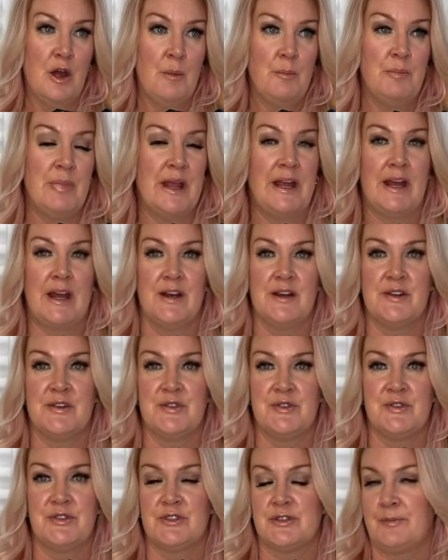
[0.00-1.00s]

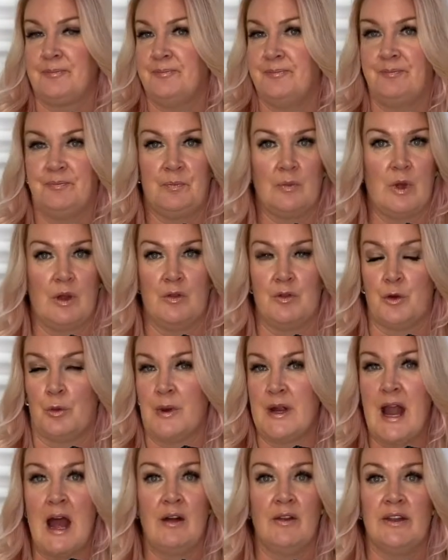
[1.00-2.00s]
because the
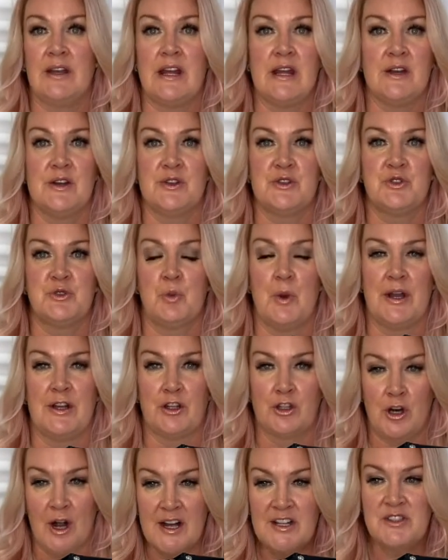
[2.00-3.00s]
reality is when
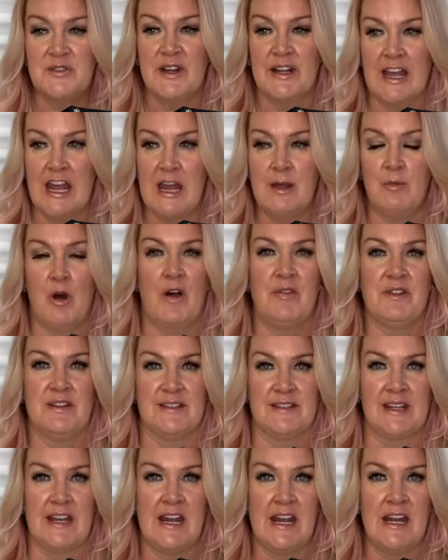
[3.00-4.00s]
CrossFit came on the
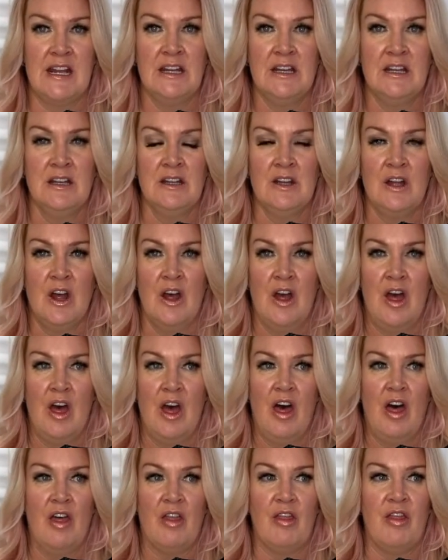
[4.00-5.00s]
scene,
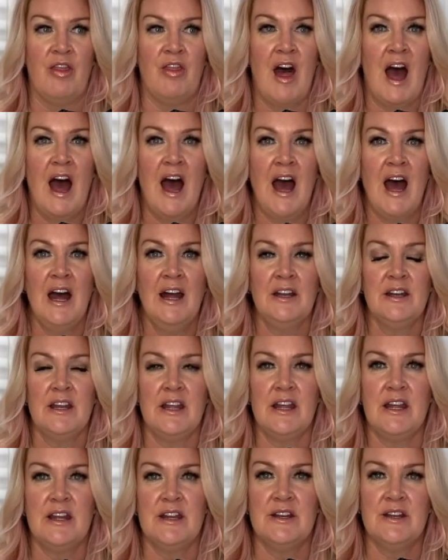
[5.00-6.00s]
that
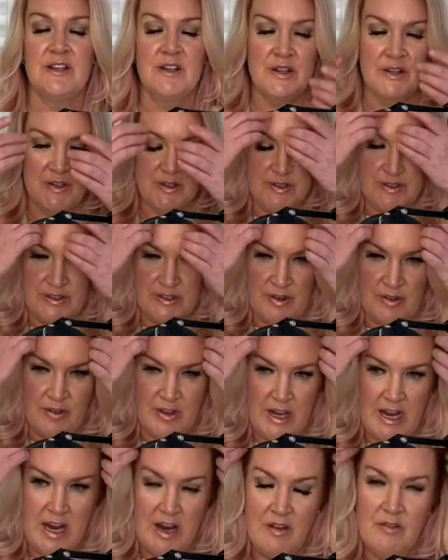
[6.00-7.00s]
is
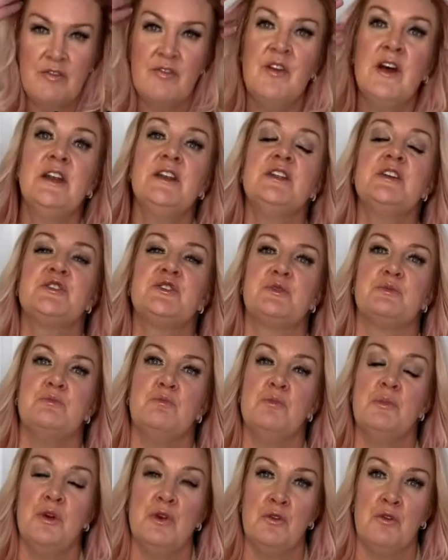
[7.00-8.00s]
the fitness
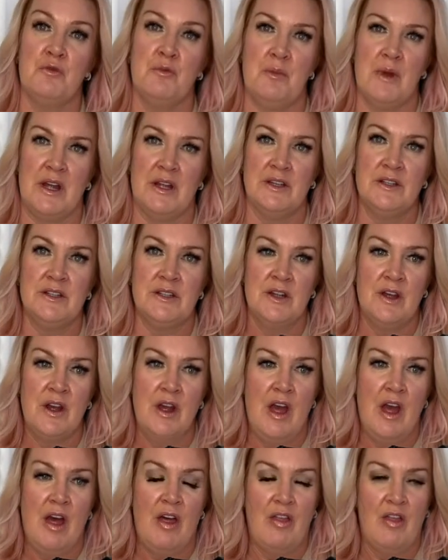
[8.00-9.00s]
movement
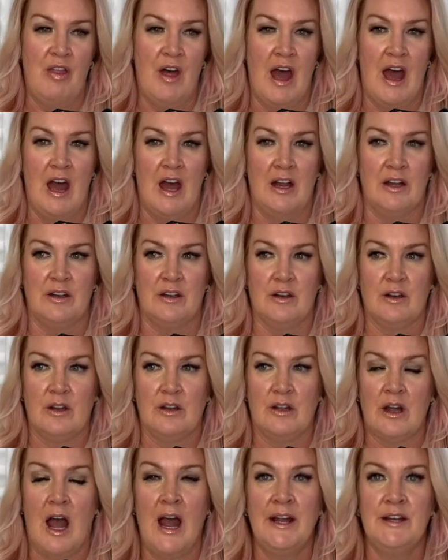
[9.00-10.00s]
that
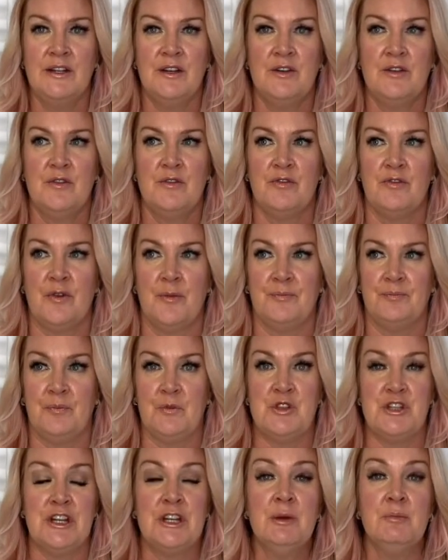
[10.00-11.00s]
kind of
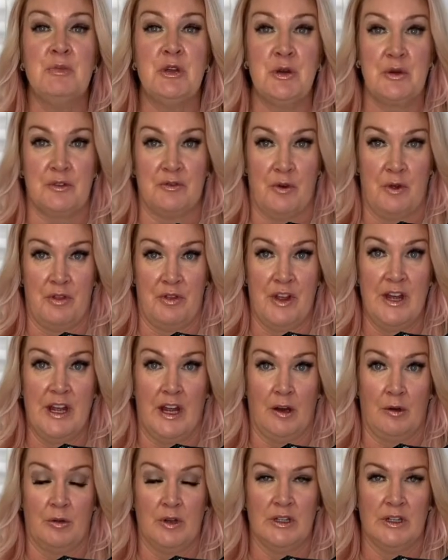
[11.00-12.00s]
did a beautiful
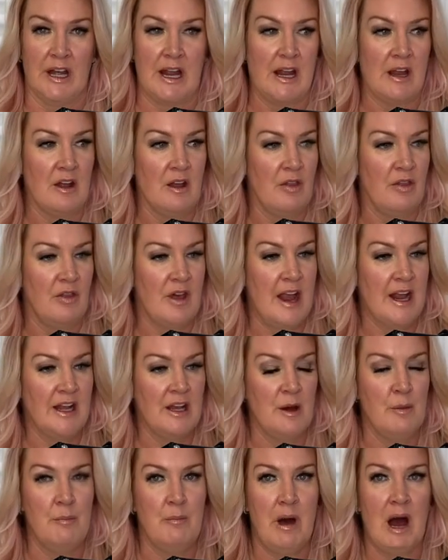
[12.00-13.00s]
thing, really. They
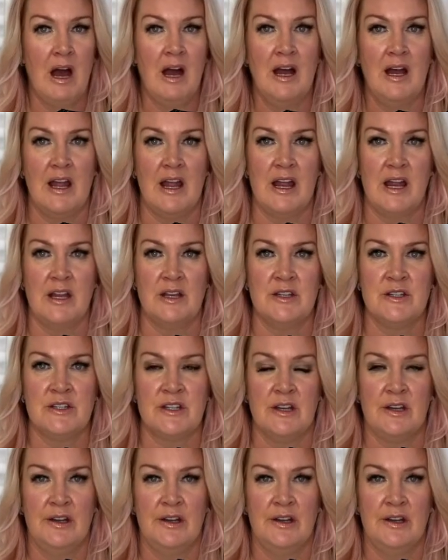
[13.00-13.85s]
combined